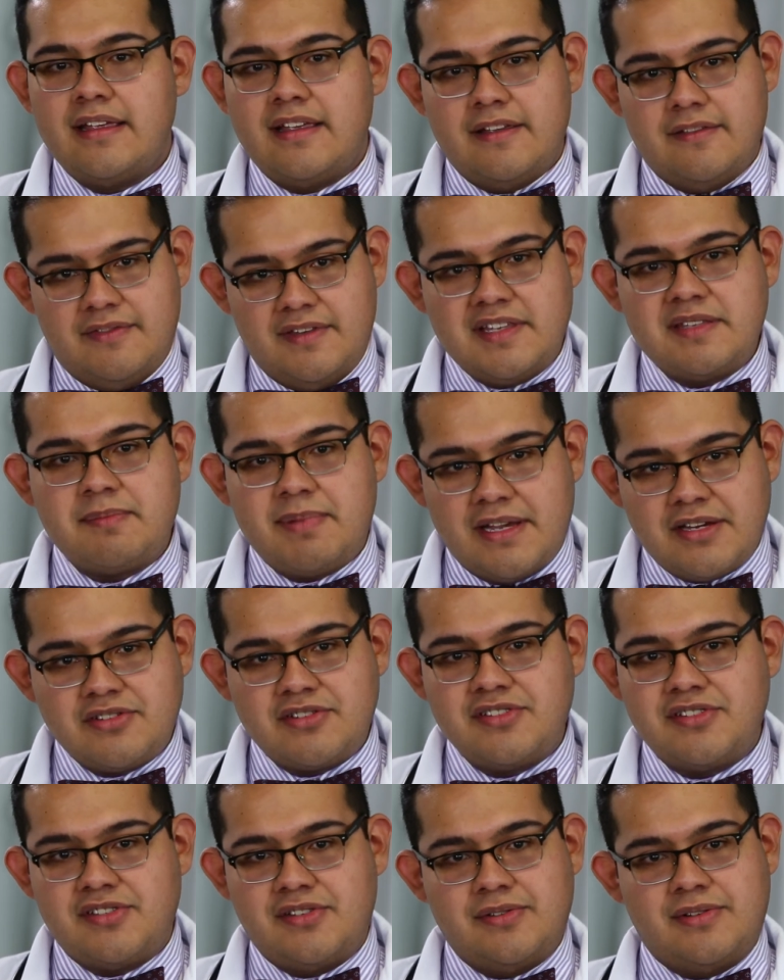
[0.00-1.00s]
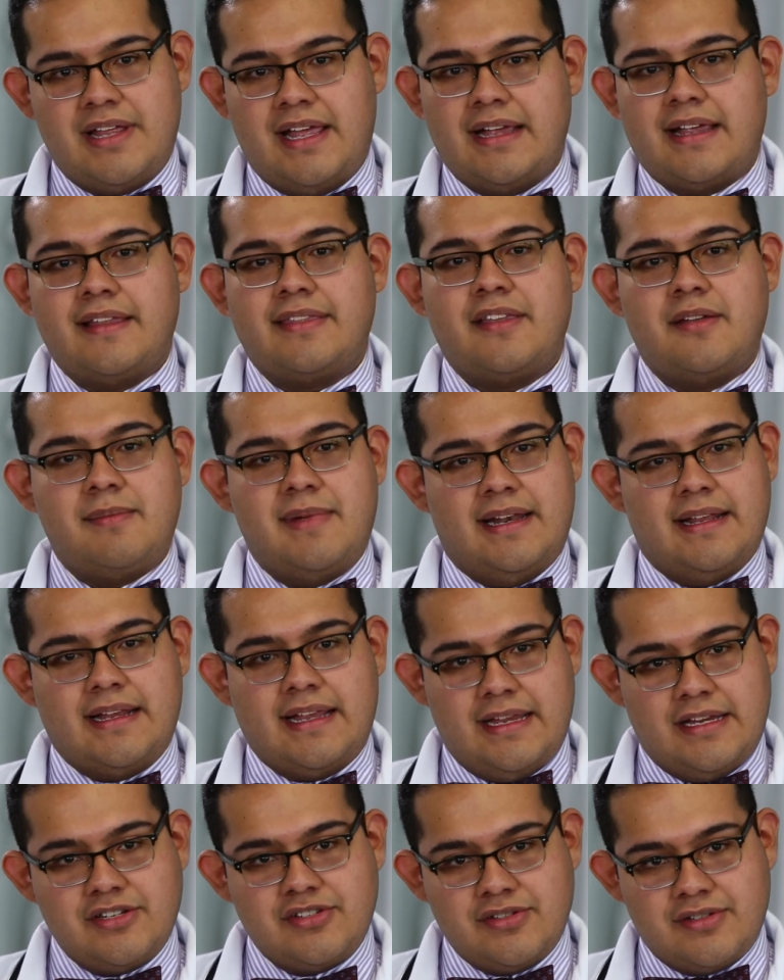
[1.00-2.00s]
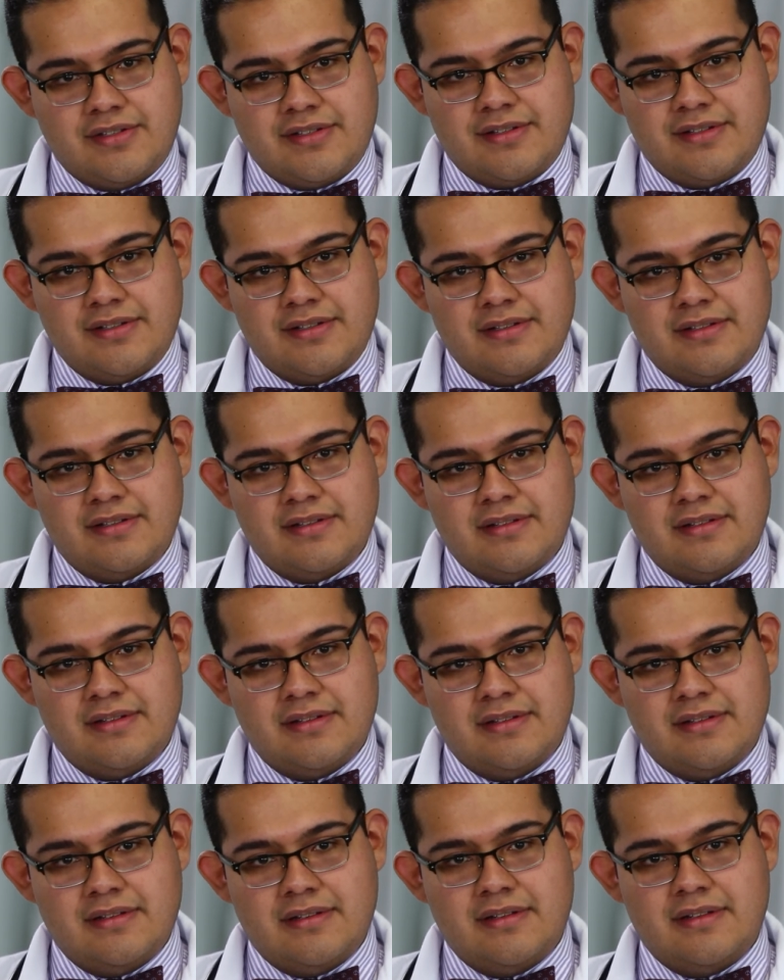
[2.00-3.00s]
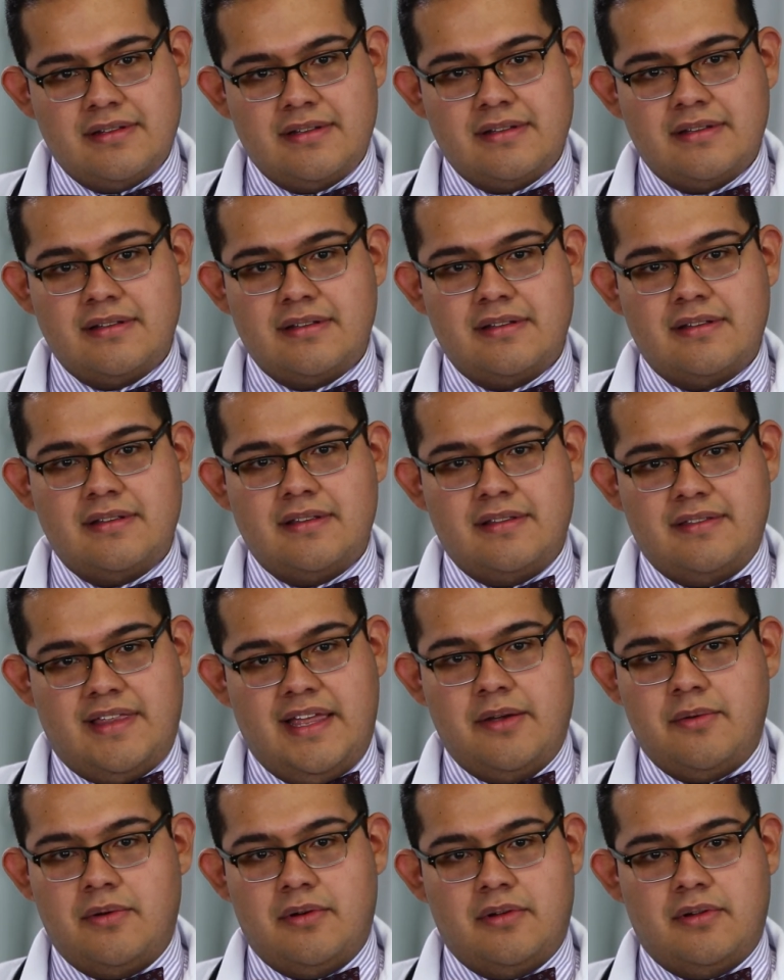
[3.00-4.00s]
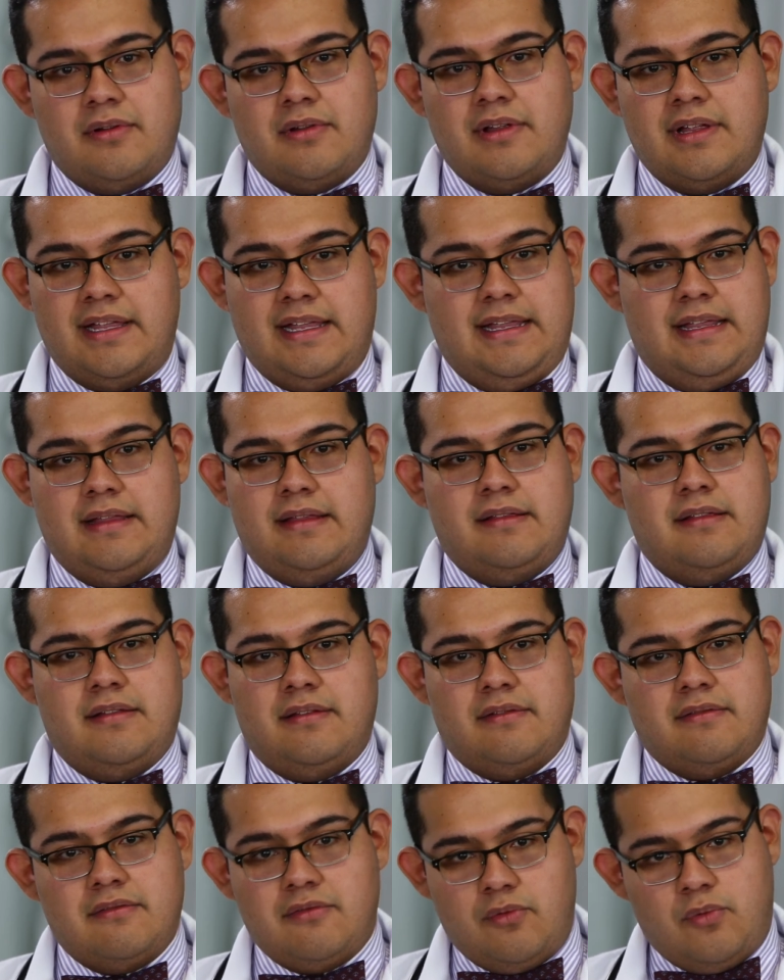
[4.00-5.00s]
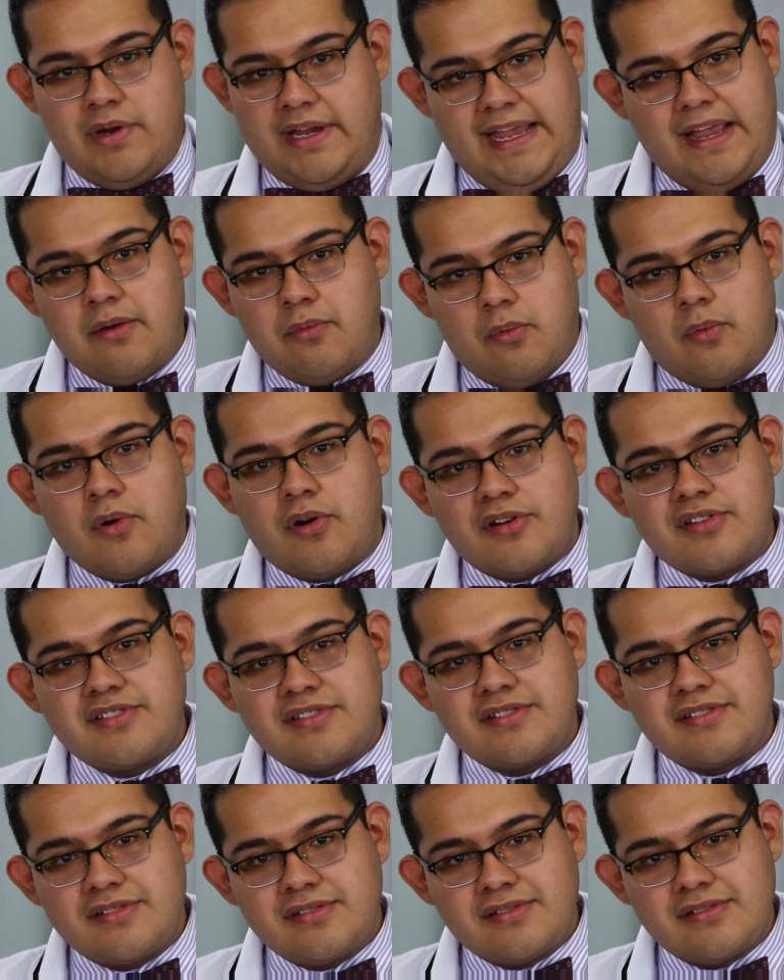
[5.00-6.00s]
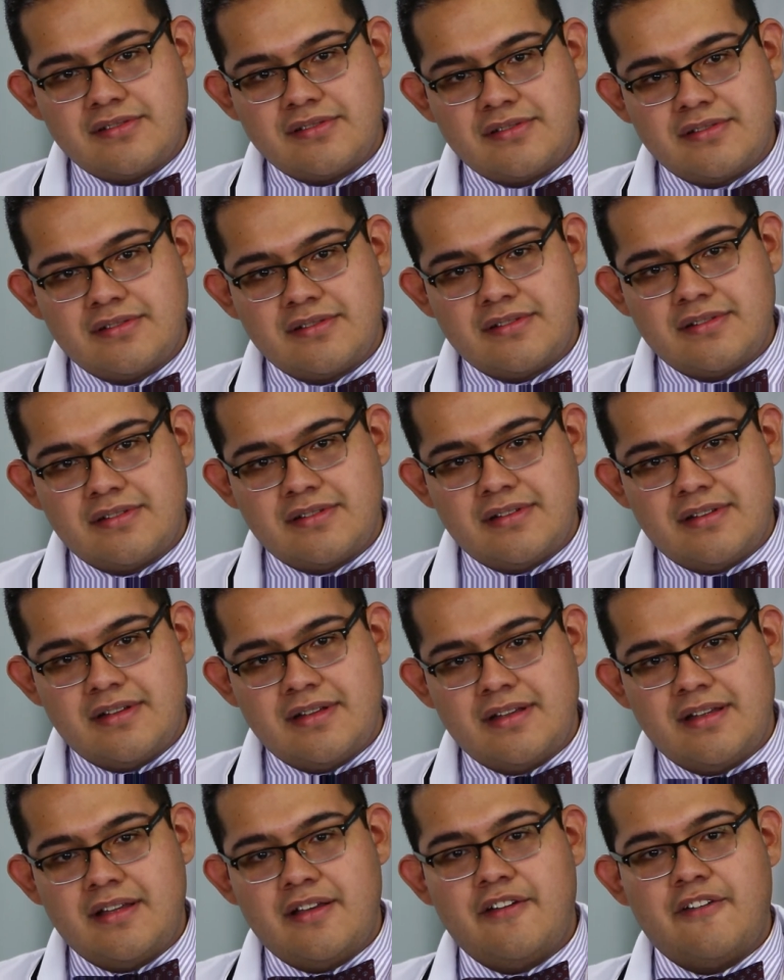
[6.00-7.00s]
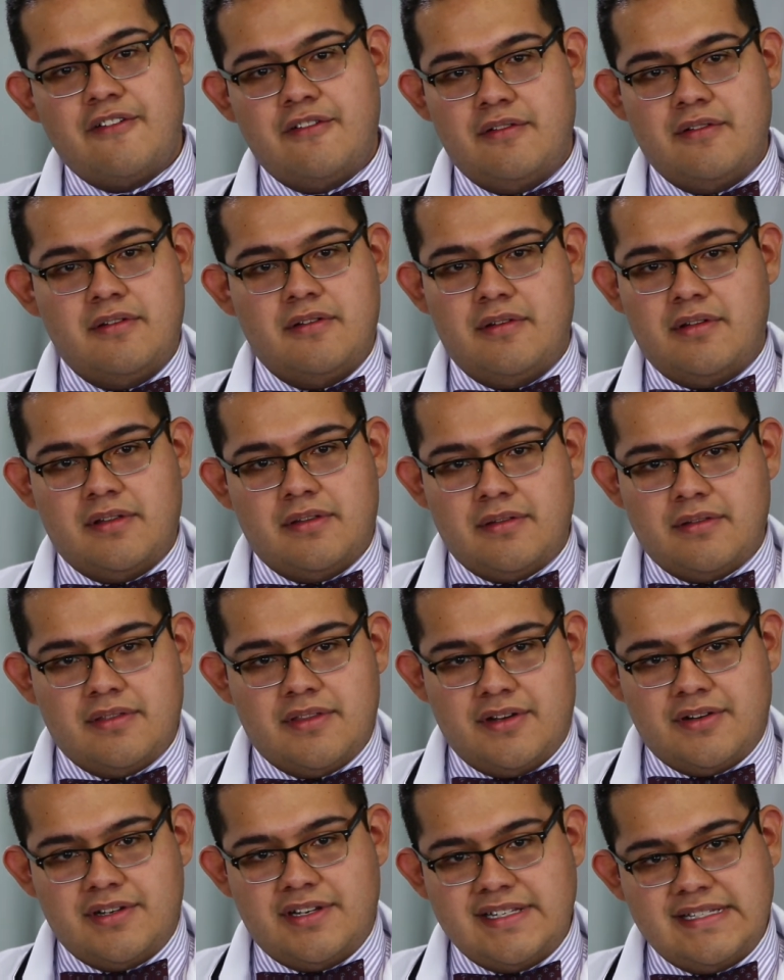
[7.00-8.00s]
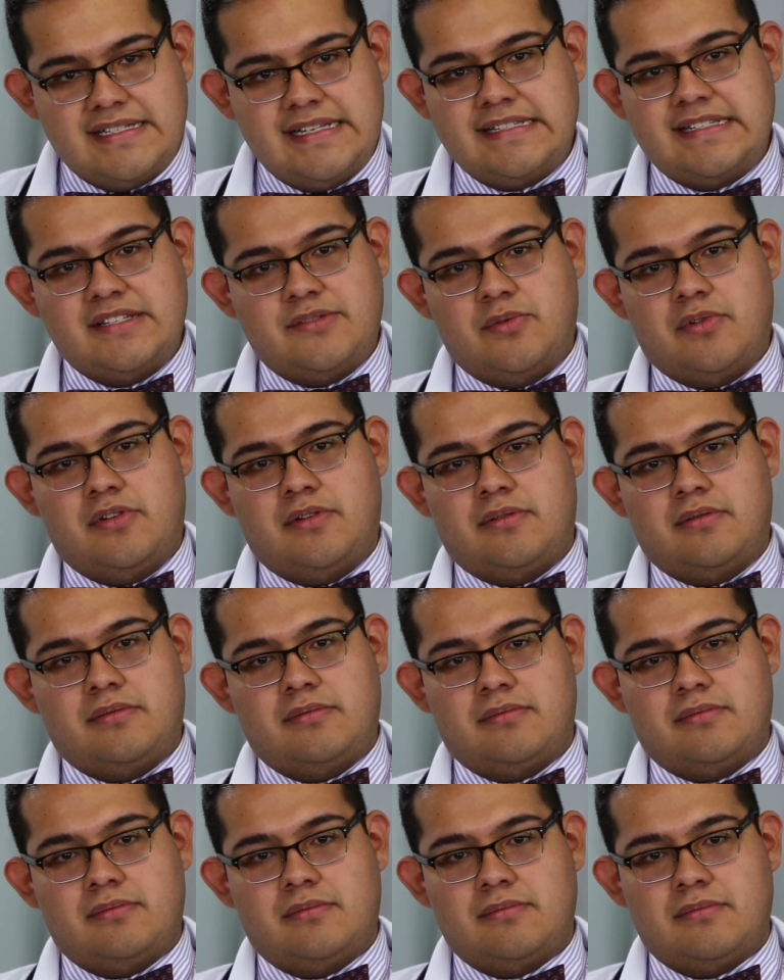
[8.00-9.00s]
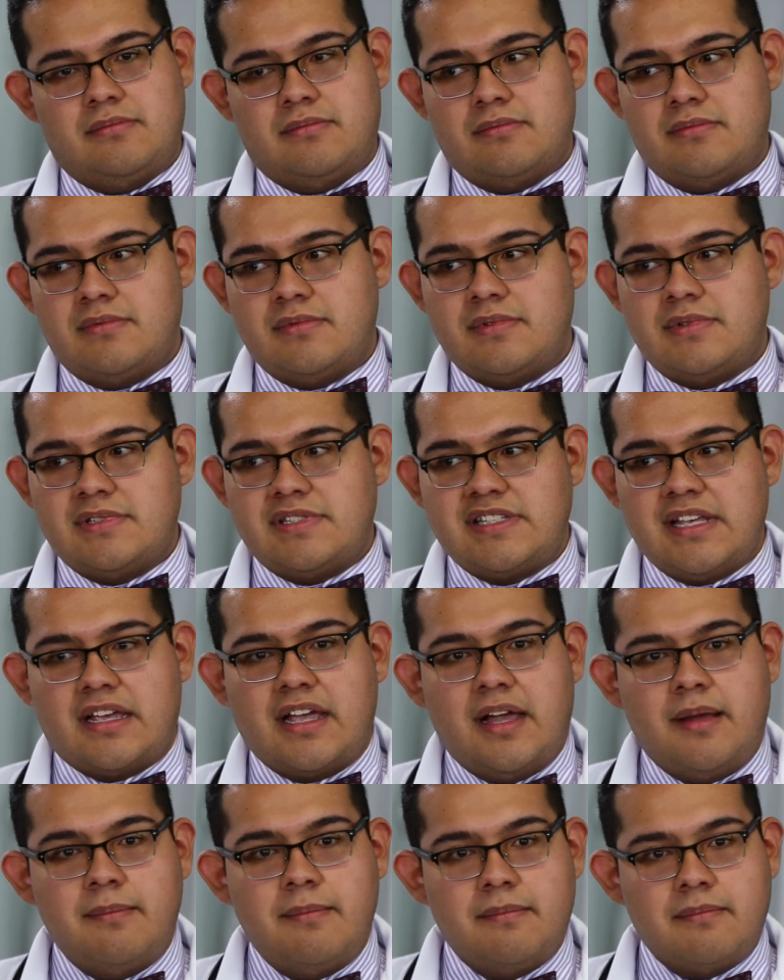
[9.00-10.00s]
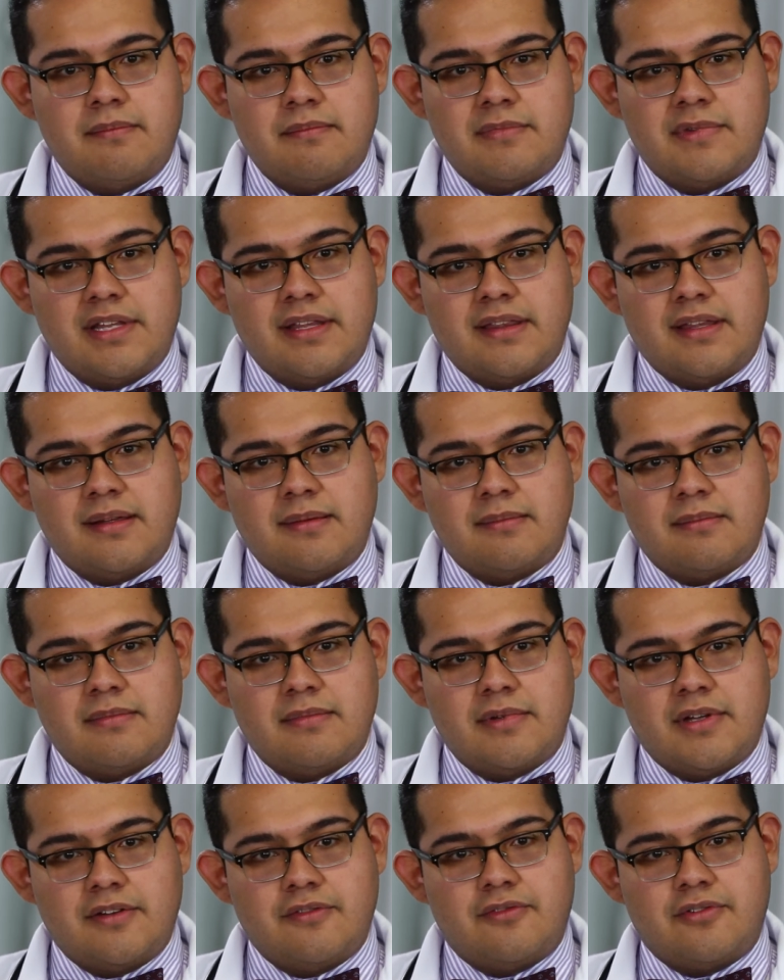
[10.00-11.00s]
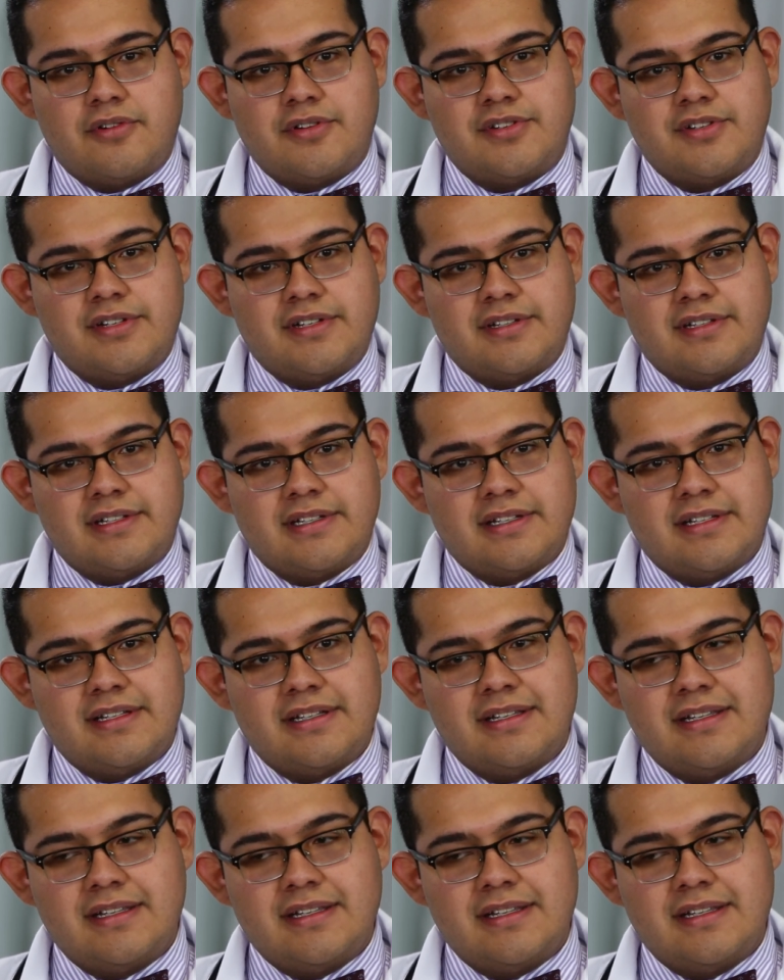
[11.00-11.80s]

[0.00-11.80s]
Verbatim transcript: If these patients do not get their medications, they will get worse. Uh, their diseases will succumb to them, unfortunately.